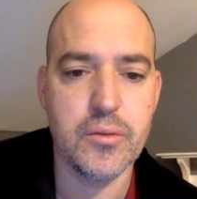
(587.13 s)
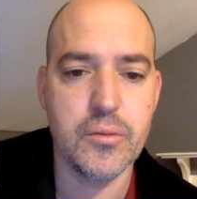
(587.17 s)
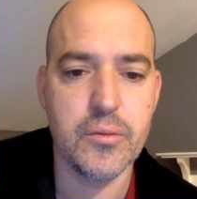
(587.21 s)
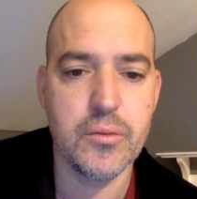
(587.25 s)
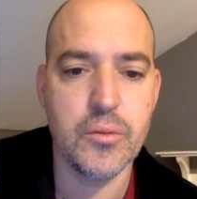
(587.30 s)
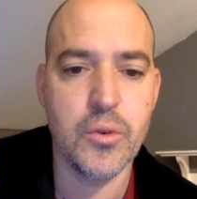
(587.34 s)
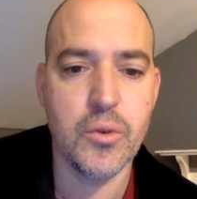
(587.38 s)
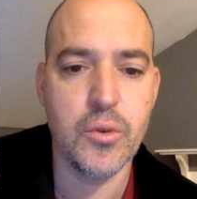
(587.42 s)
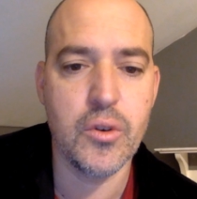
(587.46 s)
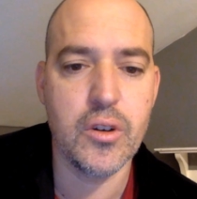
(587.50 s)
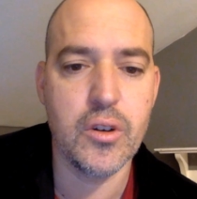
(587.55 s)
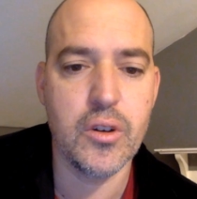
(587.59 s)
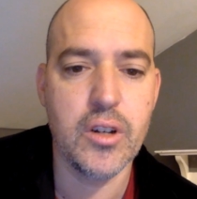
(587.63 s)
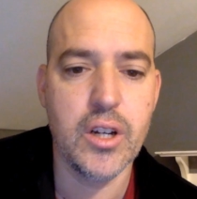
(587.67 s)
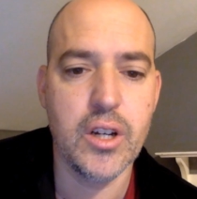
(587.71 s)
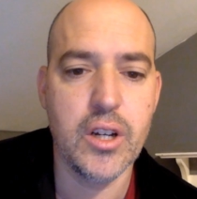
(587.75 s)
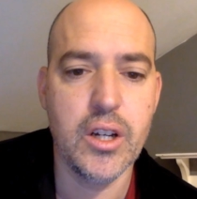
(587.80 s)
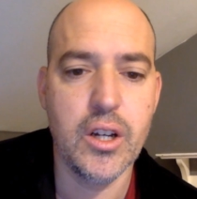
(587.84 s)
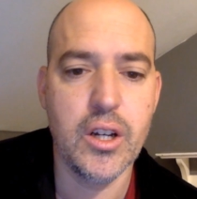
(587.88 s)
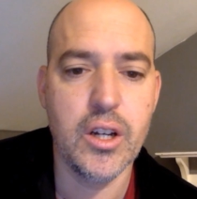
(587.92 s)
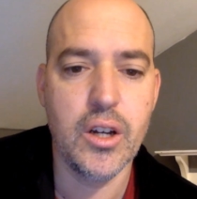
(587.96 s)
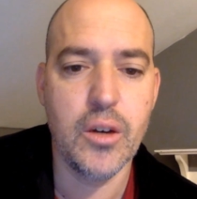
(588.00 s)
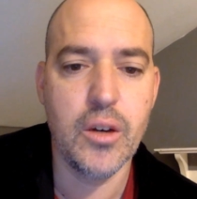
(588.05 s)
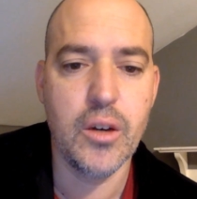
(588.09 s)

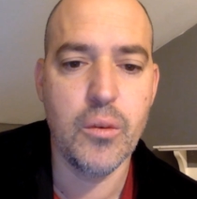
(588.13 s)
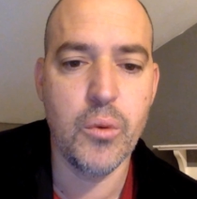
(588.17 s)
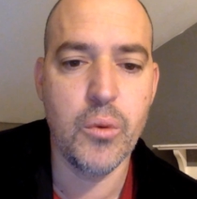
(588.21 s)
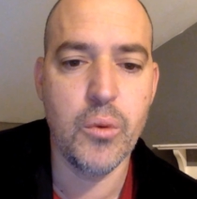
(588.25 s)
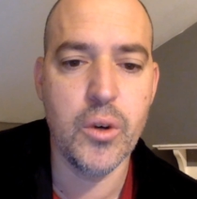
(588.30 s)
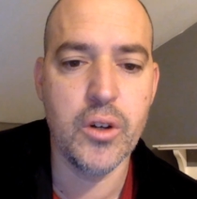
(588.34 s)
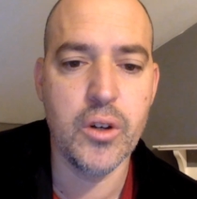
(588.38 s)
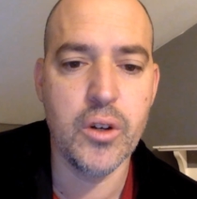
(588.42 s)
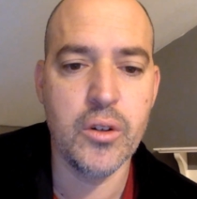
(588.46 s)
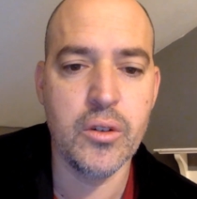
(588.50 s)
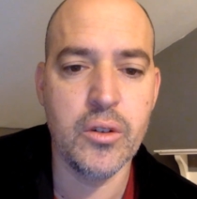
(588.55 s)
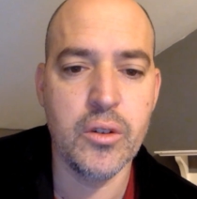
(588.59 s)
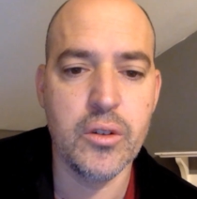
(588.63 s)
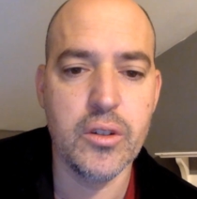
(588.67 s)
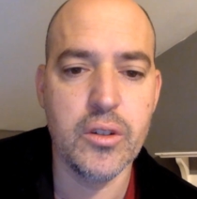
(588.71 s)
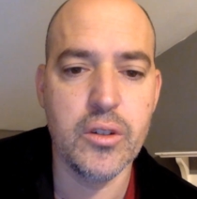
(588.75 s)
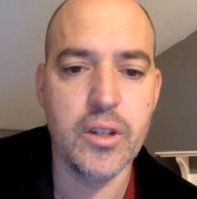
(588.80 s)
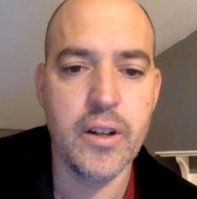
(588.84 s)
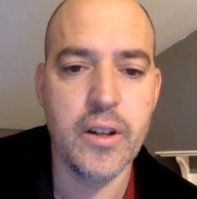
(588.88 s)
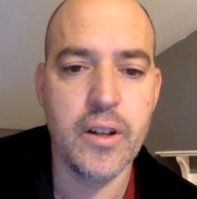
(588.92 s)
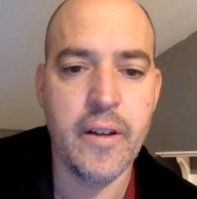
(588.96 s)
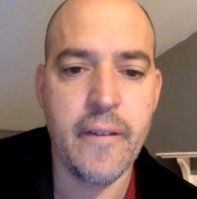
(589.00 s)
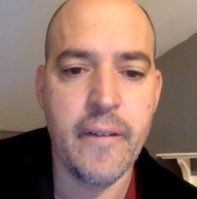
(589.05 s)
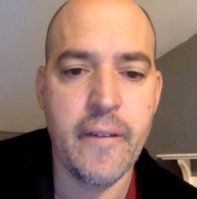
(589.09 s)
Will
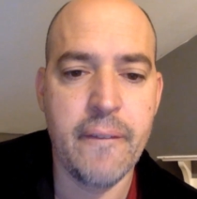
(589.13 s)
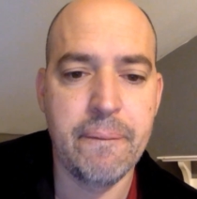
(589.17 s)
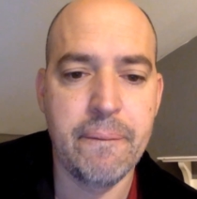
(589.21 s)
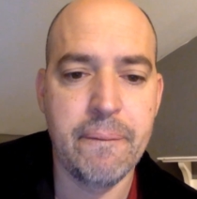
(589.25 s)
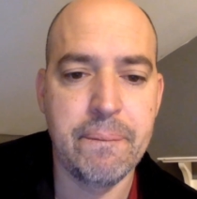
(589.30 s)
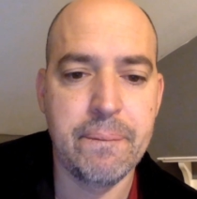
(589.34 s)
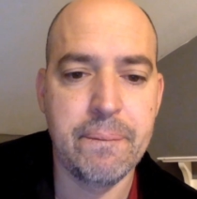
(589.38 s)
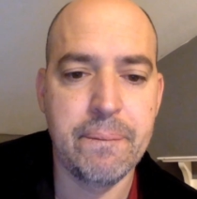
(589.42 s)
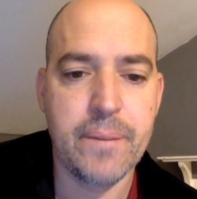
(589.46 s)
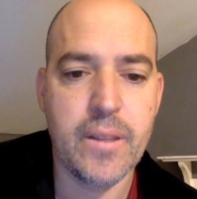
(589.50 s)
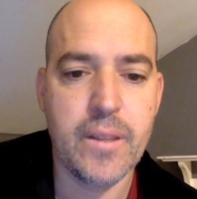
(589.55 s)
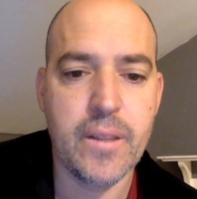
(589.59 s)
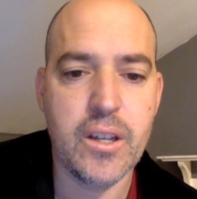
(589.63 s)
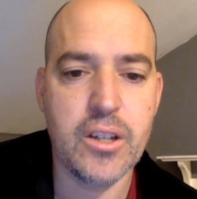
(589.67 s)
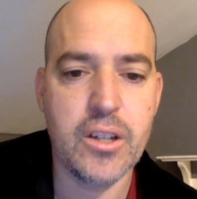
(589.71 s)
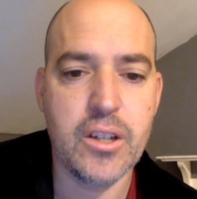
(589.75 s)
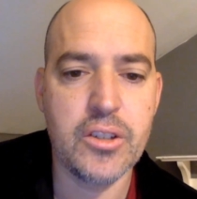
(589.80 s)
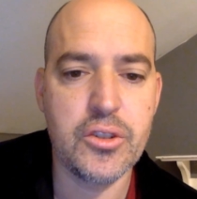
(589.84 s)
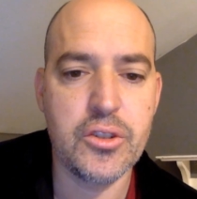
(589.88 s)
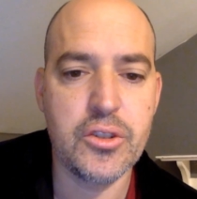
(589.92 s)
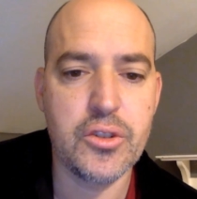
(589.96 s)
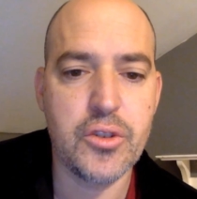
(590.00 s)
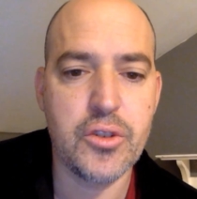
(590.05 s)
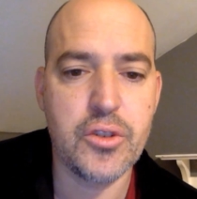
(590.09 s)

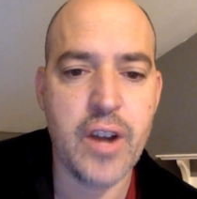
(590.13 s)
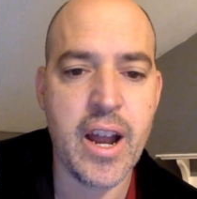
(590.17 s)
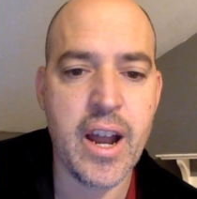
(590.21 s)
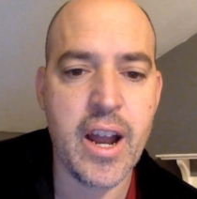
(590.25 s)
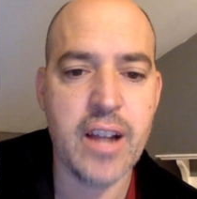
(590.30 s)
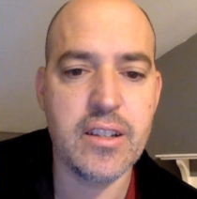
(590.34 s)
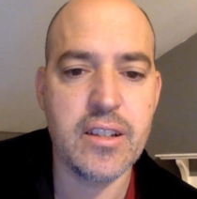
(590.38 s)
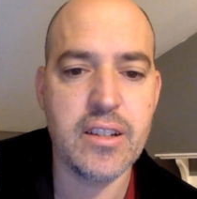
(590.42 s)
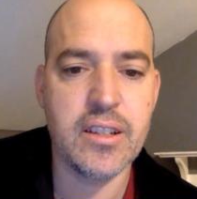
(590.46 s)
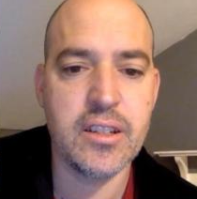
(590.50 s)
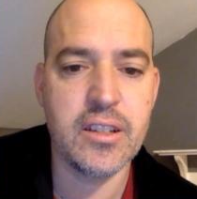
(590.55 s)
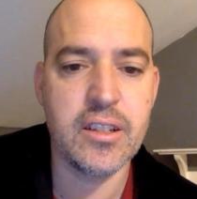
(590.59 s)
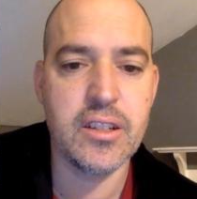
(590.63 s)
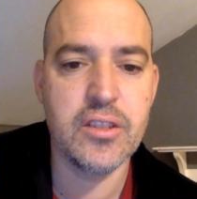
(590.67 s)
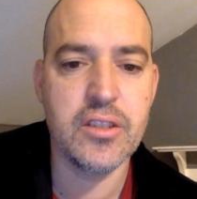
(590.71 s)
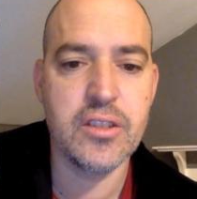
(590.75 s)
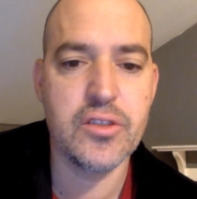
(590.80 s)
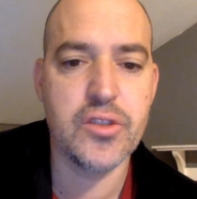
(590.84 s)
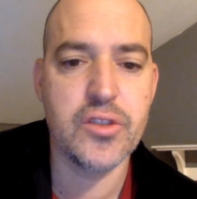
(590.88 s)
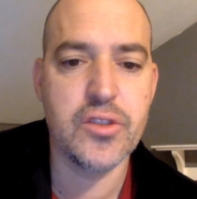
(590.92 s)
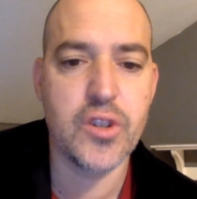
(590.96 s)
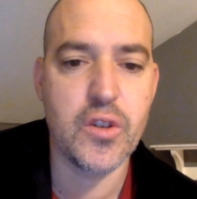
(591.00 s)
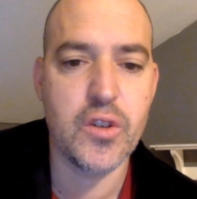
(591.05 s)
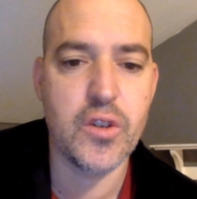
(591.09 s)
contract and
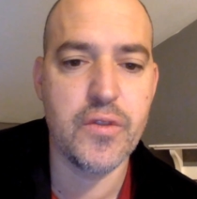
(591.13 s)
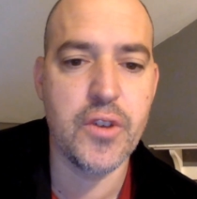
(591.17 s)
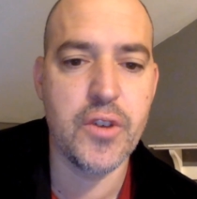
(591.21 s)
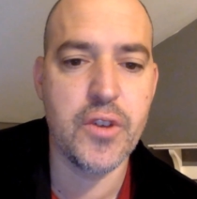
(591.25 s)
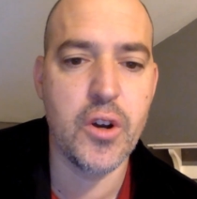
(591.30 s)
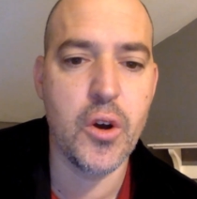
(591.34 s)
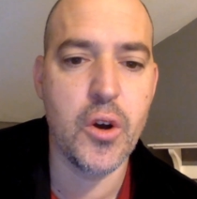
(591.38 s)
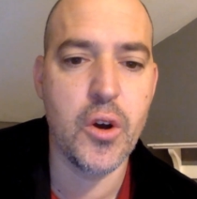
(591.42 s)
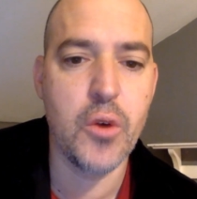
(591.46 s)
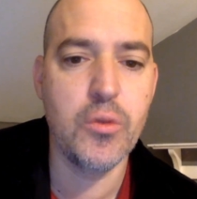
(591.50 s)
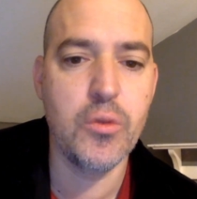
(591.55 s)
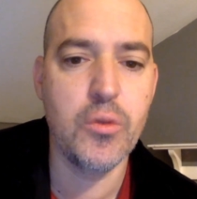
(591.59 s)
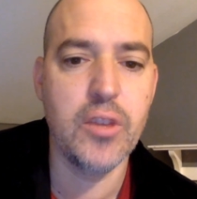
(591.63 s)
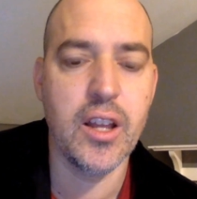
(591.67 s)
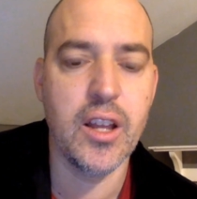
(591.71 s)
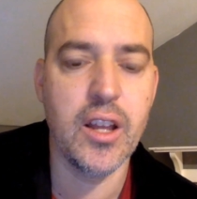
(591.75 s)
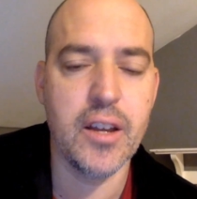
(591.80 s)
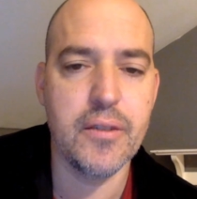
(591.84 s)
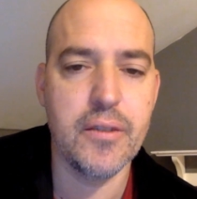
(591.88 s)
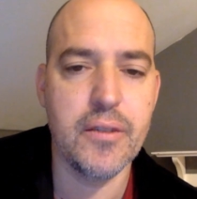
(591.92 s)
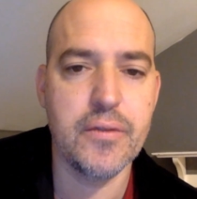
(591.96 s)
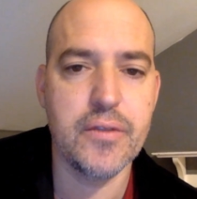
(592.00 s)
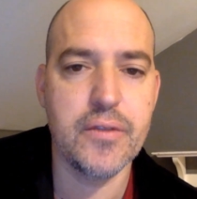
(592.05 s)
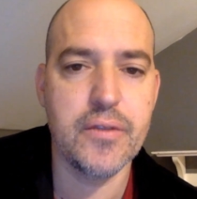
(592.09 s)
conserve their own
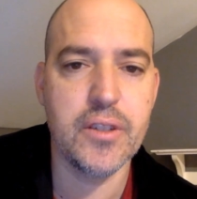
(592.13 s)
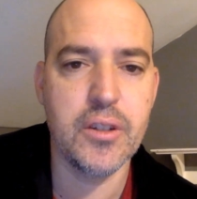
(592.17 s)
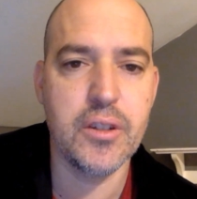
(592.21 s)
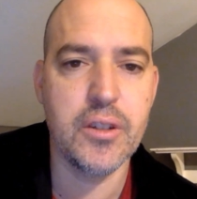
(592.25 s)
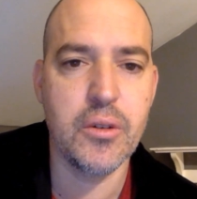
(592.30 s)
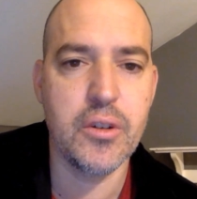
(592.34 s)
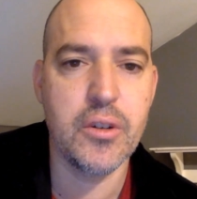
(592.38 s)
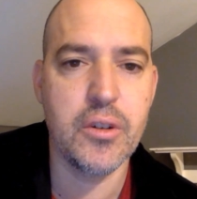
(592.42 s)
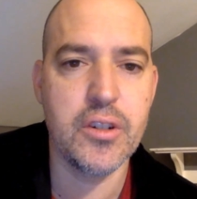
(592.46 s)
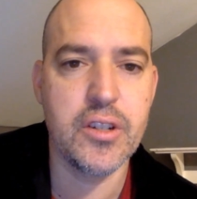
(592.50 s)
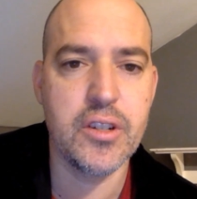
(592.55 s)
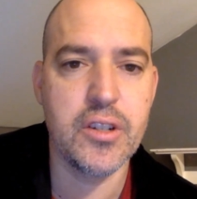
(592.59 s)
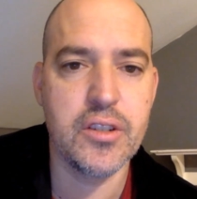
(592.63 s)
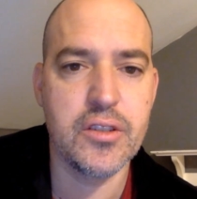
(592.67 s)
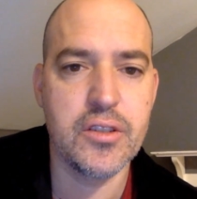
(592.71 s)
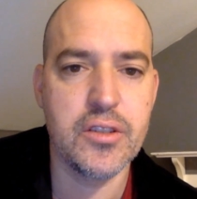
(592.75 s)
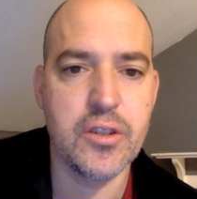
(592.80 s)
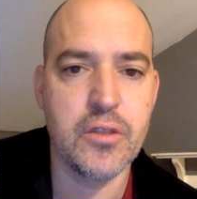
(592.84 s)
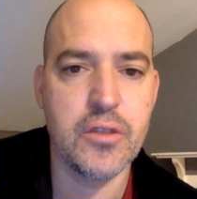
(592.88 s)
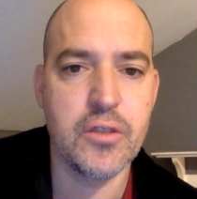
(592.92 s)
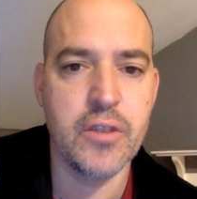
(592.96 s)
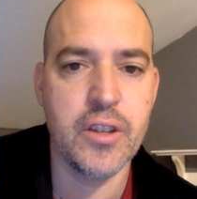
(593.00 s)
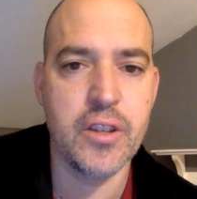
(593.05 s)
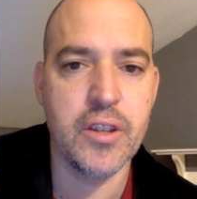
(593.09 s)
life in order to
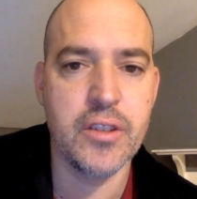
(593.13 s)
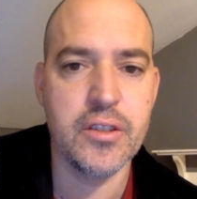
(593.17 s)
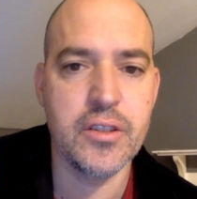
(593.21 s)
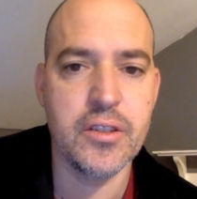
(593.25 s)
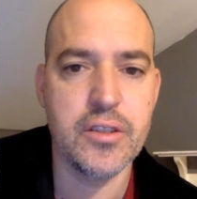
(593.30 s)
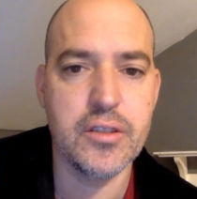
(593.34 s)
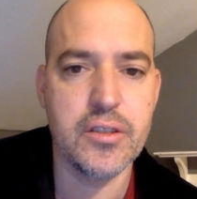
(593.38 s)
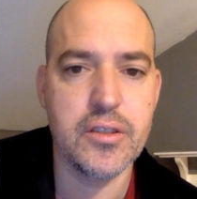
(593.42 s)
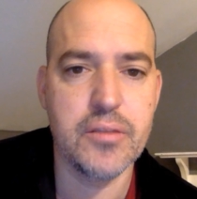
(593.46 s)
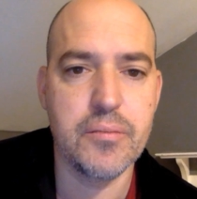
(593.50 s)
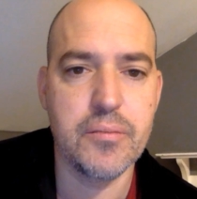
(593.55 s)
serve others.